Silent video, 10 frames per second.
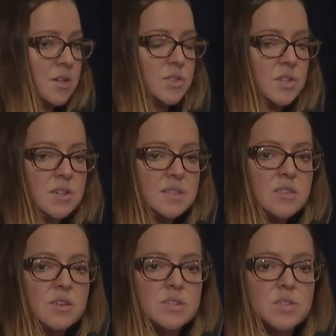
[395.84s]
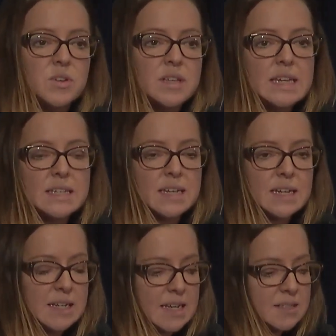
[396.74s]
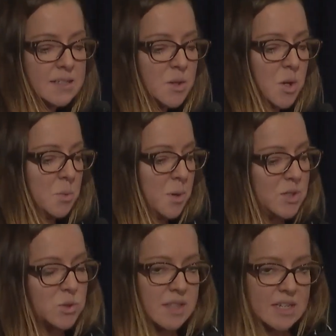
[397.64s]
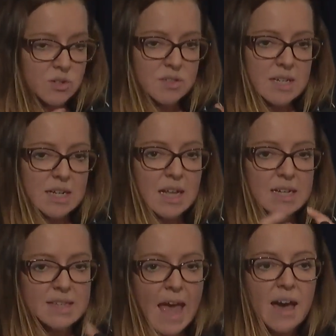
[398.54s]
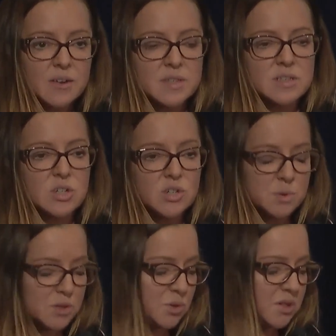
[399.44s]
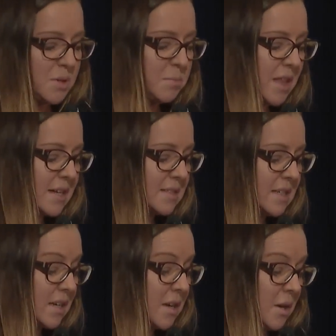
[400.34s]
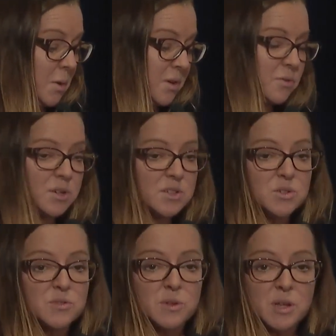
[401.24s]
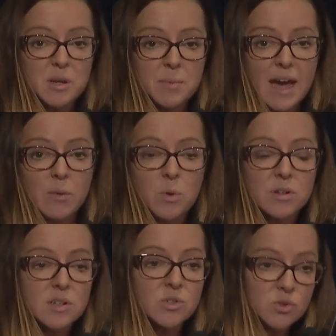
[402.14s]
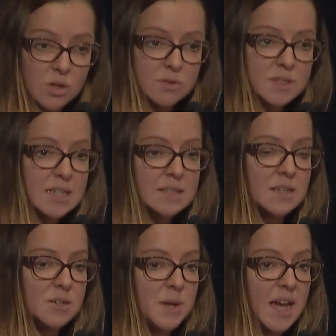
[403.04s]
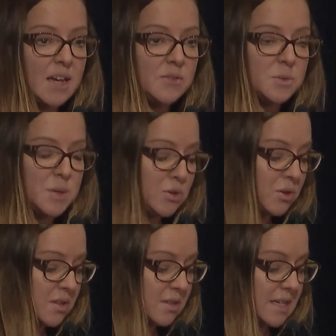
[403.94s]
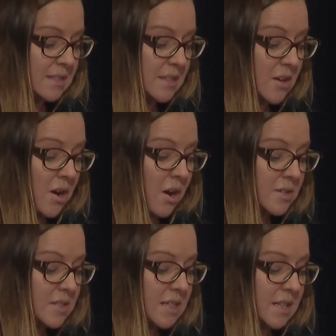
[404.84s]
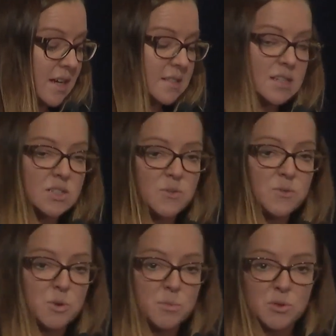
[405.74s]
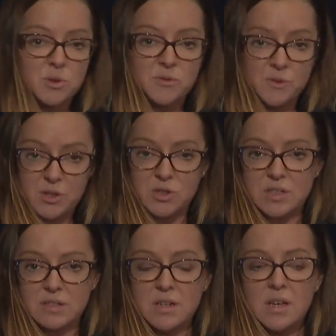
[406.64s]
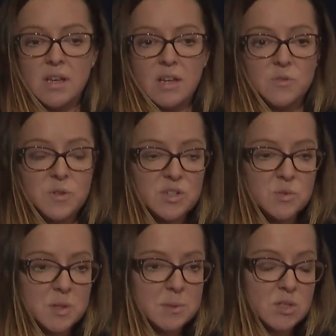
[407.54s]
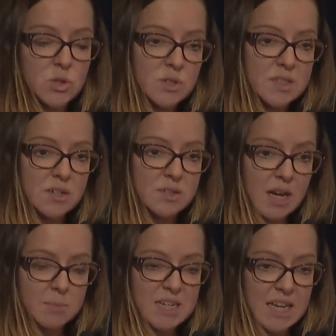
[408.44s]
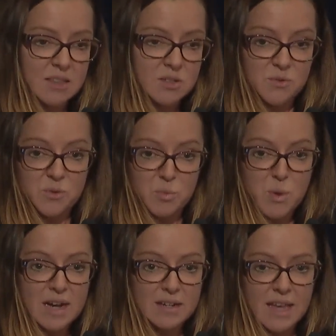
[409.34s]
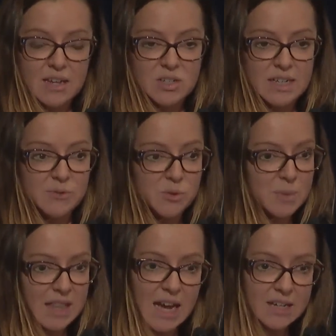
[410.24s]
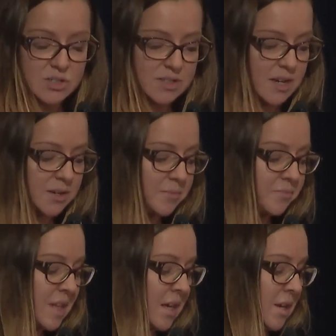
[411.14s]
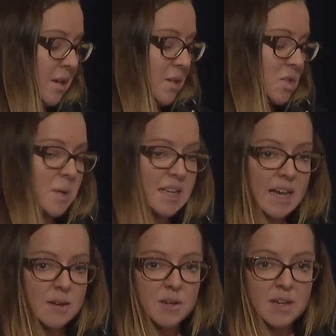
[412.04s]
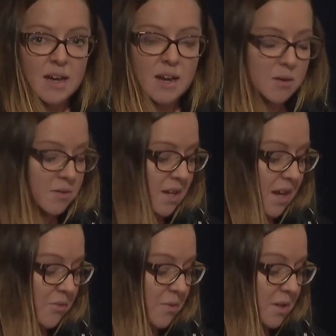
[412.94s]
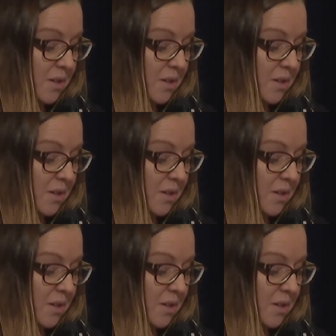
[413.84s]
So using those earlier techniques, where we took these osteoclasts out of the tissue and grew them in plastic, we've learnt an awful lot about what controls these cell behaviour, and we know that these osteoclasts actually form through fusion. And fusion where two cells come together to form one and actually form a larger cell. So we now have